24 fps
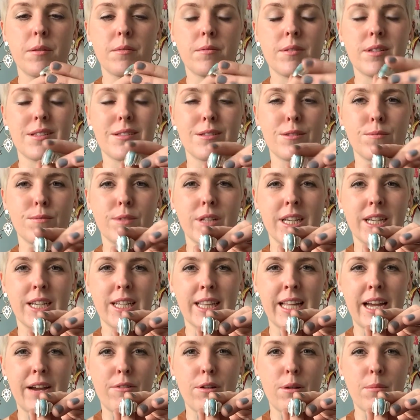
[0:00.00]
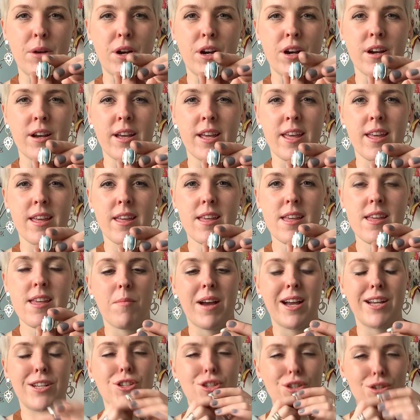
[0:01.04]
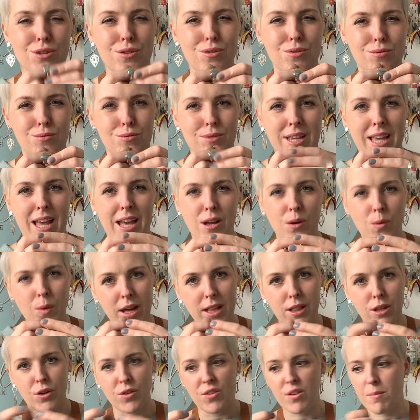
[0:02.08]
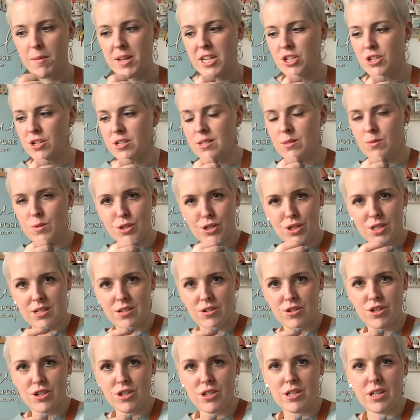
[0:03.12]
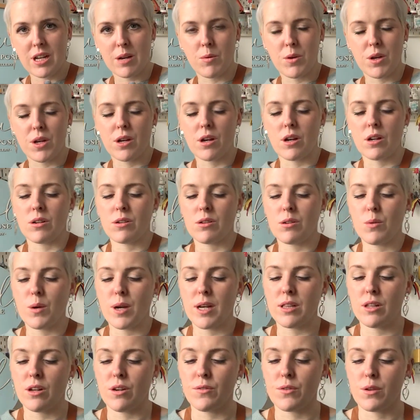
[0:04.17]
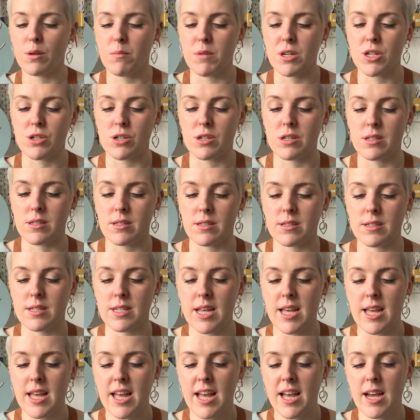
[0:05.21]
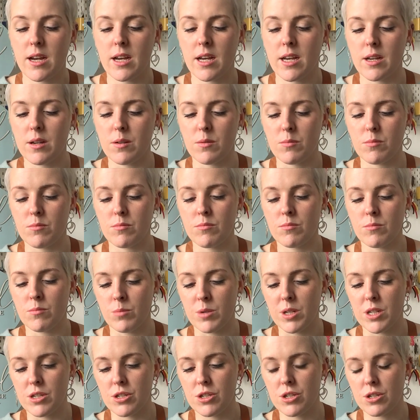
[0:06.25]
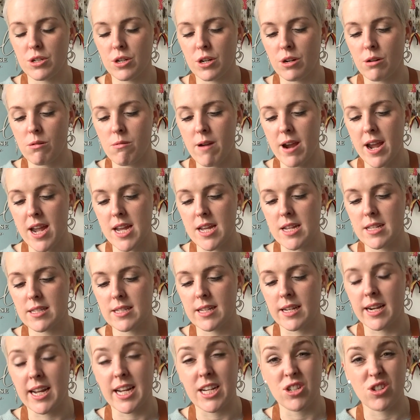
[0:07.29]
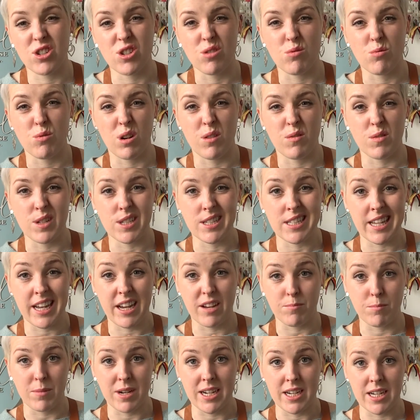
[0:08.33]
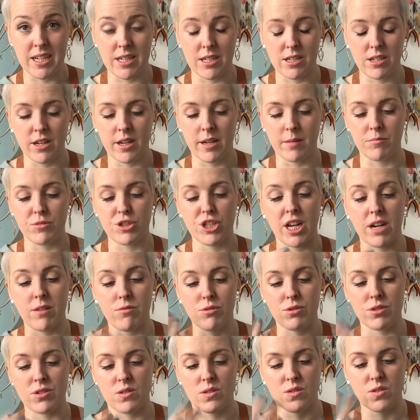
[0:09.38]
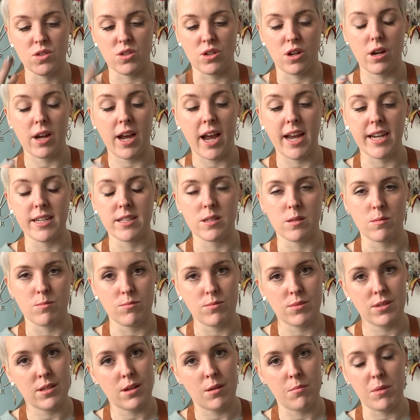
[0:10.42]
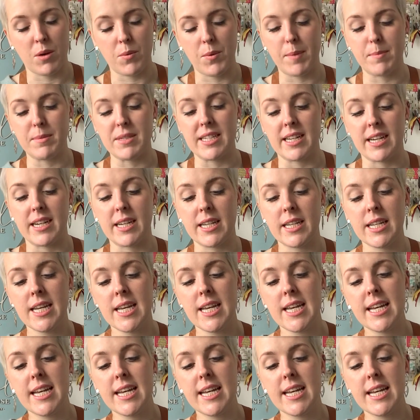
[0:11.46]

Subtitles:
This lovely Larimar here. I do get quite a lot of commissions, which is good. I work on quite a lot of commissions, which are great, and I do obviously have my general sort of stock items on my website.